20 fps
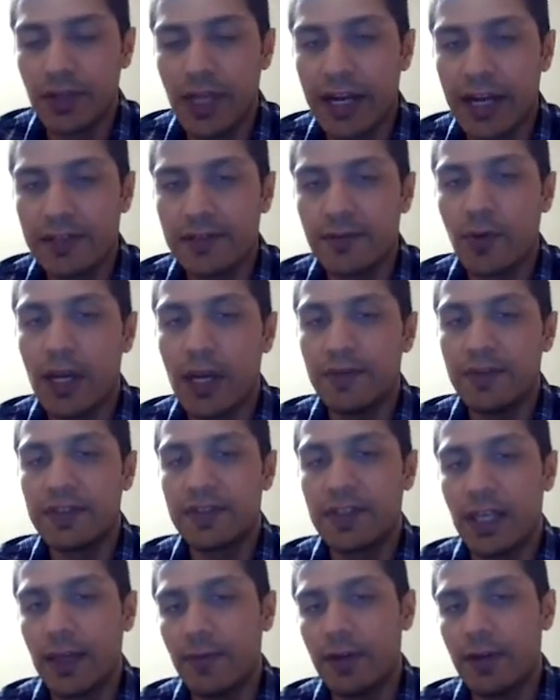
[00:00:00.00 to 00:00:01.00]
So that is why we
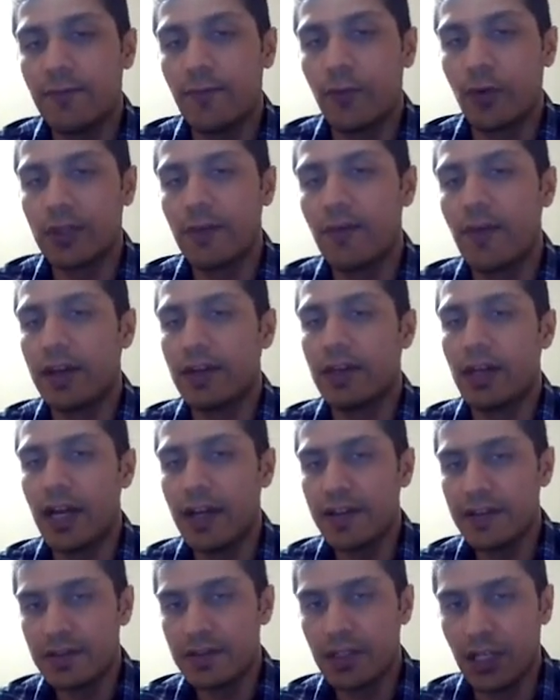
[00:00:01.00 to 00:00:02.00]
save it for the very
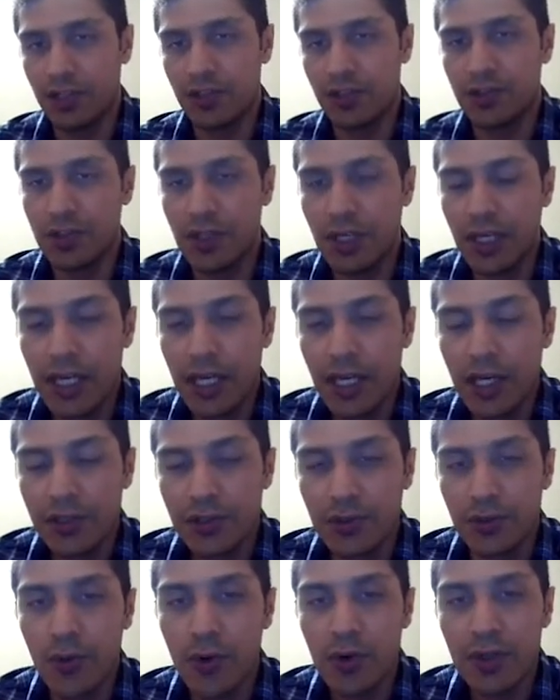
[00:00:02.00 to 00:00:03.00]
last stage.
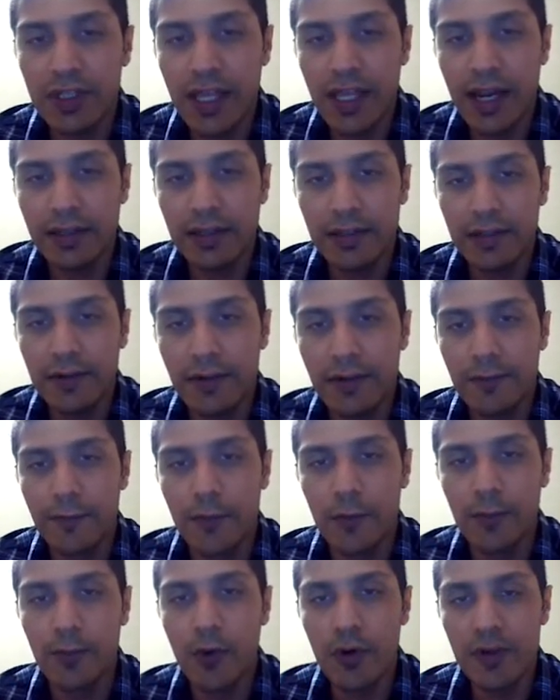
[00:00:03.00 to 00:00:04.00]
So note that
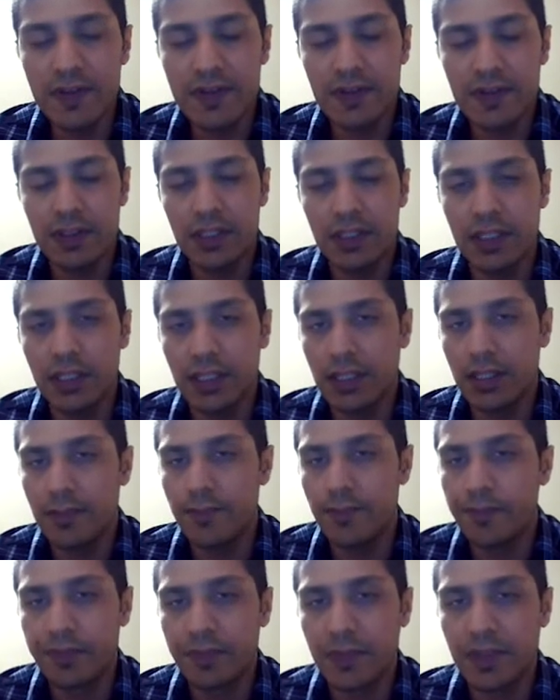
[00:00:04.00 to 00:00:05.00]
for both
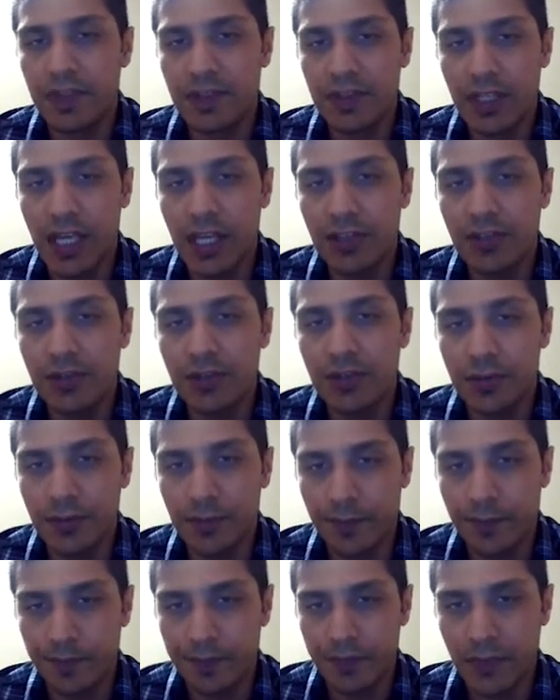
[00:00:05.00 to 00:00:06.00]

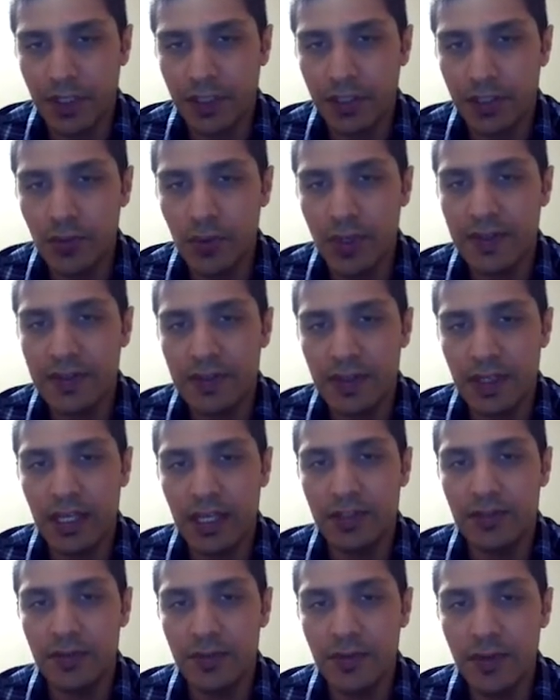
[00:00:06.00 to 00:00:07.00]
stage 2 and
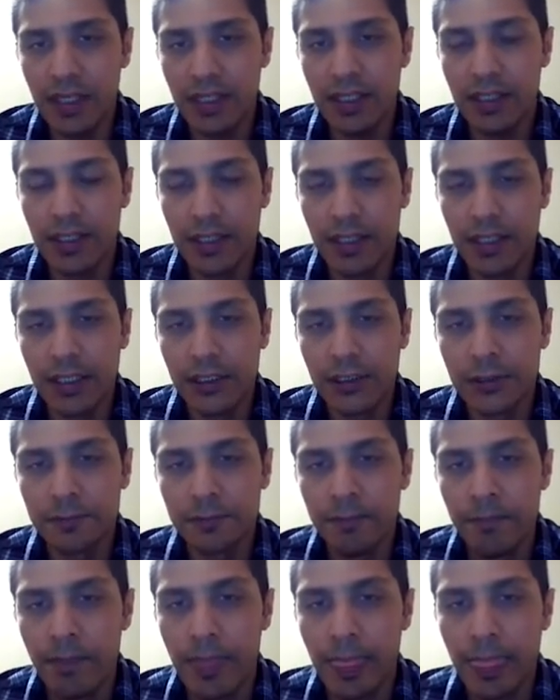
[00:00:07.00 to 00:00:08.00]
stage 3,
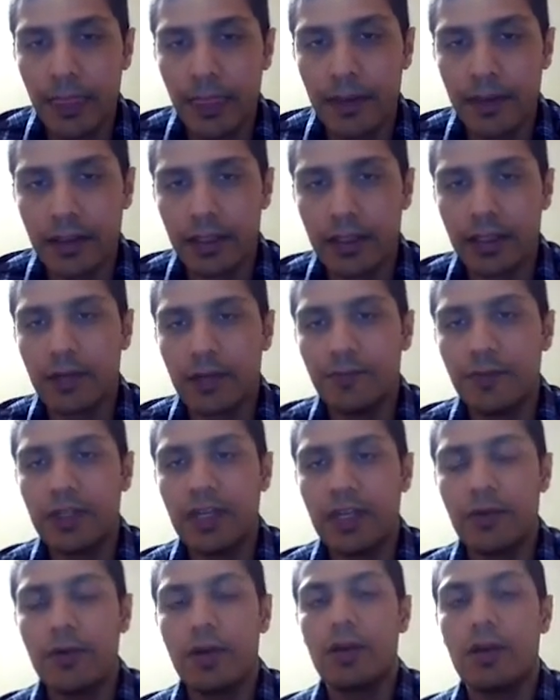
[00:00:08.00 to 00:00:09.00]
we
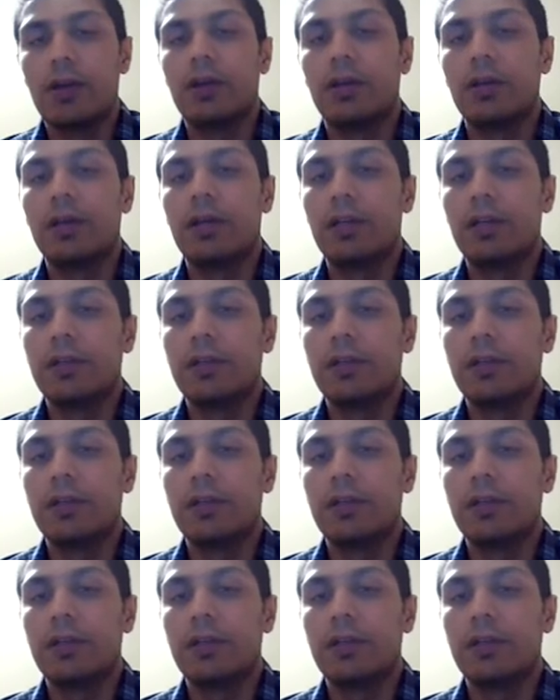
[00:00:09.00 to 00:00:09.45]
can,